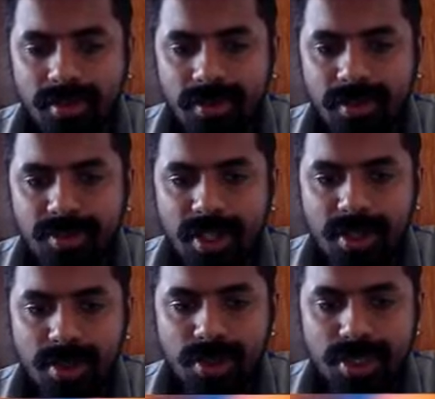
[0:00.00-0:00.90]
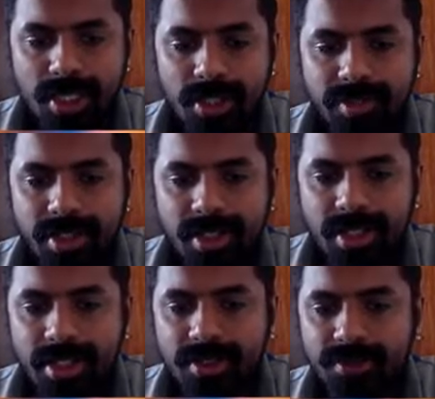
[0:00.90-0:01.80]
If king goes to anywhere,
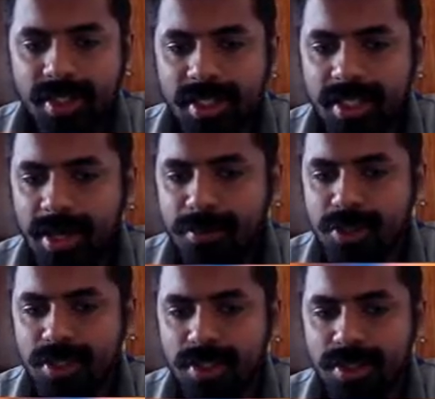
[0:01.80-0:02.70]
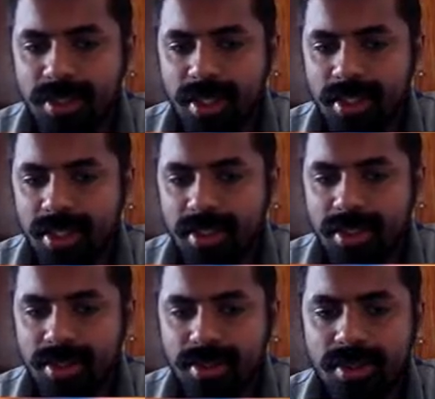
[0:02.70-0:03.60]
then we can capture the rook and gain
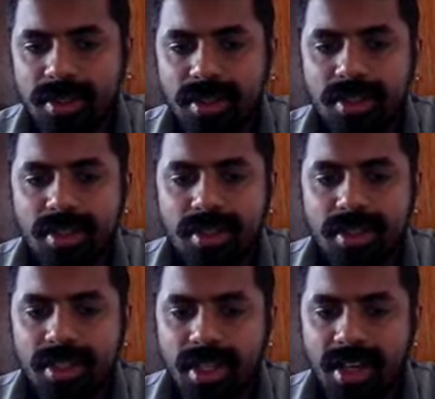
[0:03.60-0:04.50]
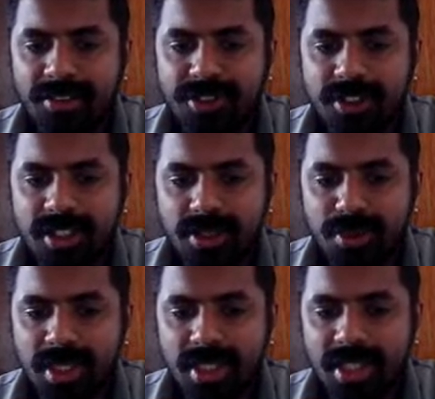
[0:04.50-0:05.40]
the rook. Yeah, after that
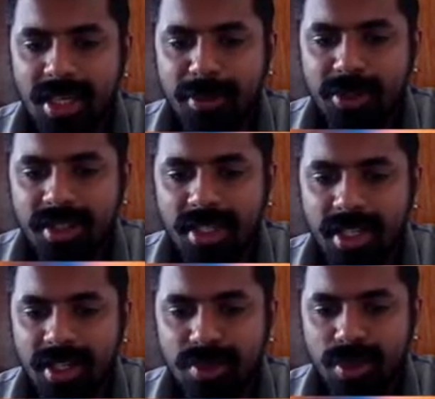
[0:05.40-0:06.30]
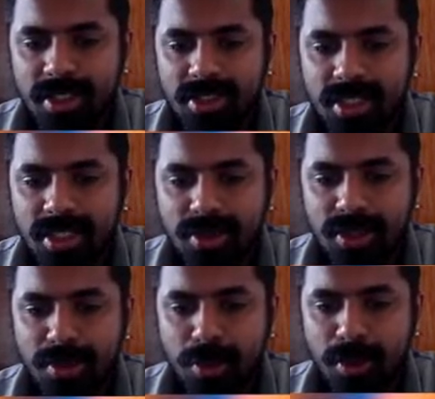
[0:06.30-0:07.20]
we can keep our king advance and do
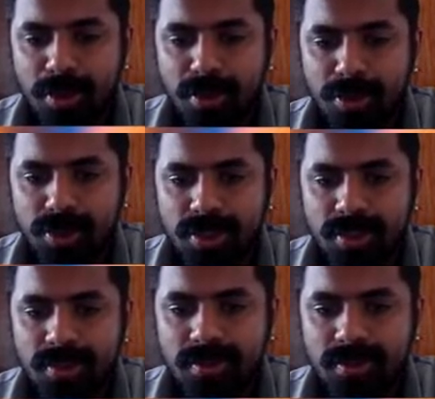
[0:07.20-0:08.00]
the pawn promotion.